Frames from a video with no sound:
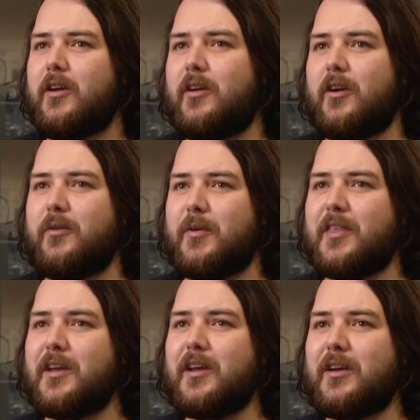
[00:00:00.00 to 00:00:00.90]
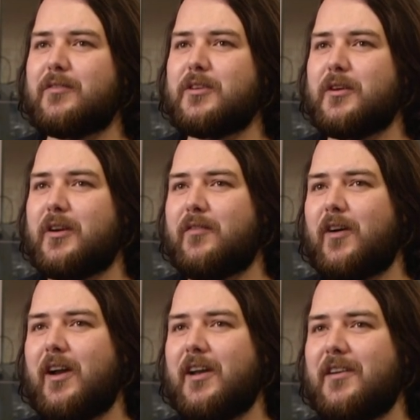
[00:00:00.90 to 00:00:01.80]
you know, we're thinking of doing a
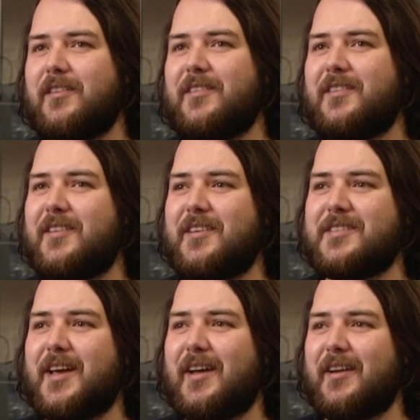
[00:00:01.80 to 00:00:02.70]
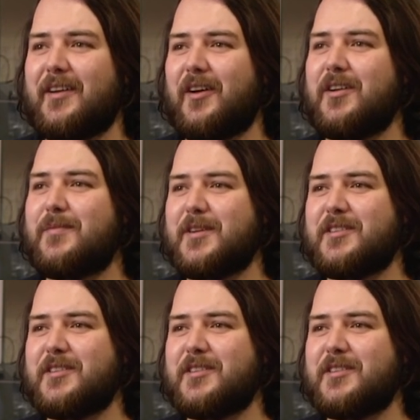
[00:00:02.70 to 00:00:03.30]
violin. Is that going to be